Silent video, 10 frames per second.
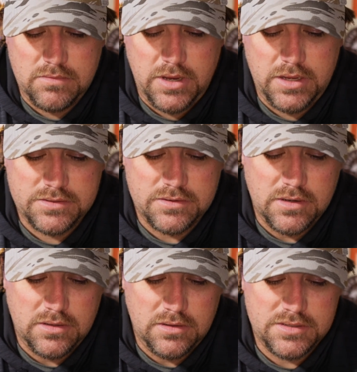
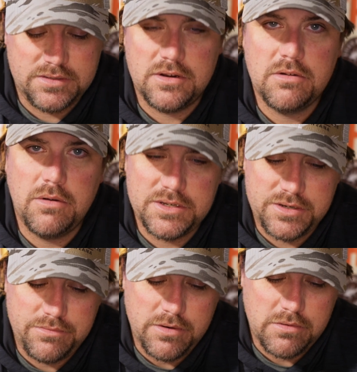answer a listener
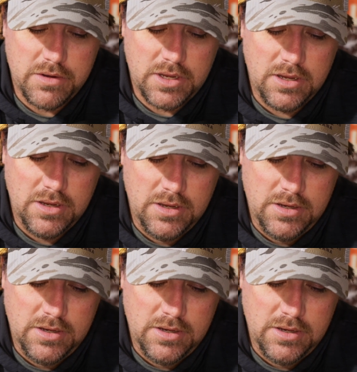question real quick.